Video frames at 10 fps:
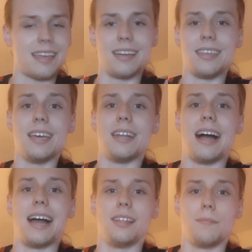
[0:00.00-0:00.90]
again,
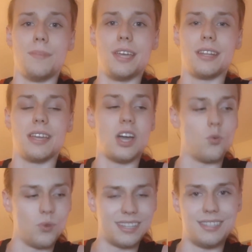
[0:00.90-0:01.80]
I'll admit,
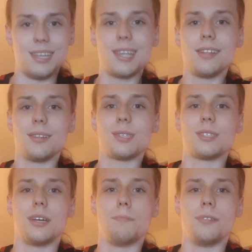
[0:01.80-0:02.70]
a ridiculous
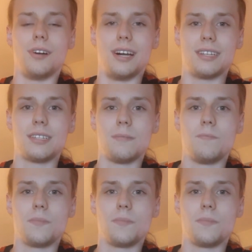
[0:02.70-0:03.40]
subplot